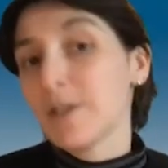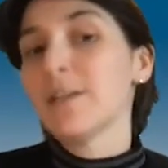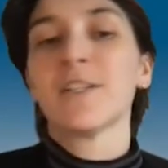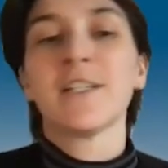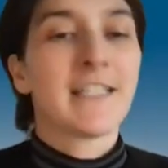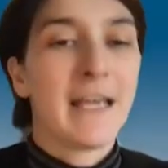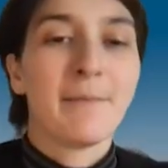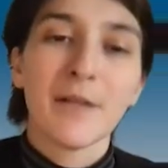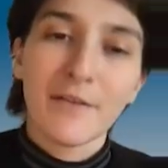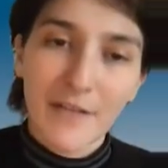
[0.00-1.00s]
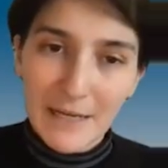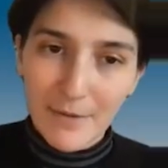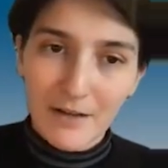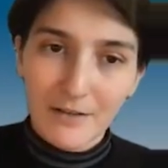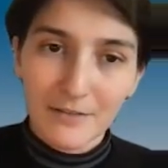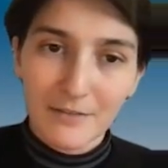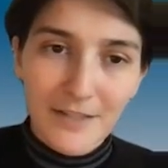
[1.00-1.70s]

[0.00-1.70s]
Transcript: here's an example of an email.